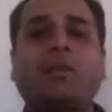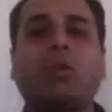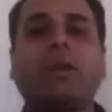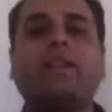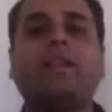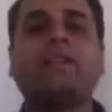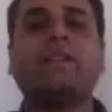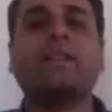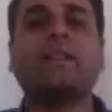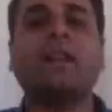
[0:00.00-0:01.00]
chronic
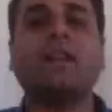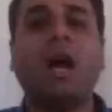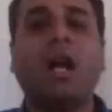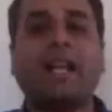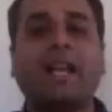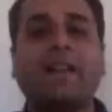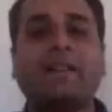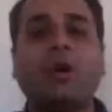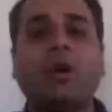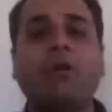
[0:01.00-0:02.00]
diseases
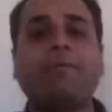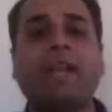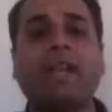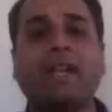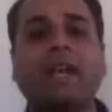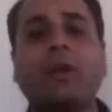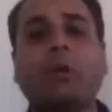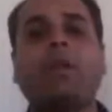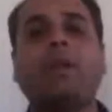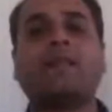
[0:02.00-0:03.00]
attacks of entire
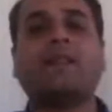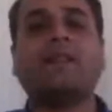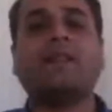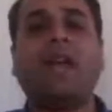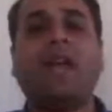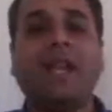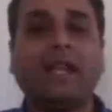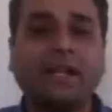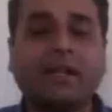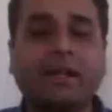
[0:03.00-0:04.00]
hopelessness
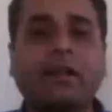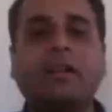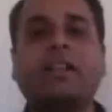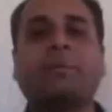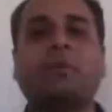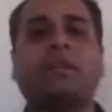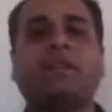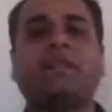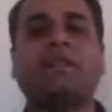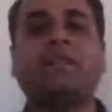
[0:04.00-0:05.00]
and internal
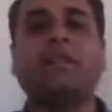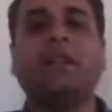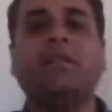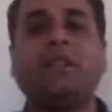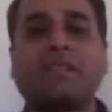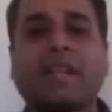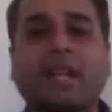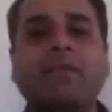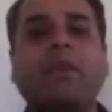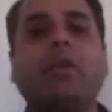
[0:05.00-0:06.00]
despondency, which
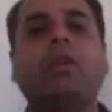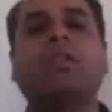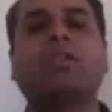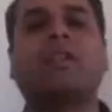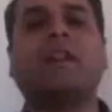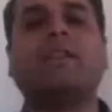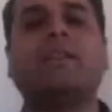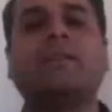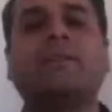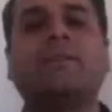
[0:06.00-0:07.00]
take away all her
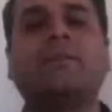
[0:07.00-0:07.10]
strength.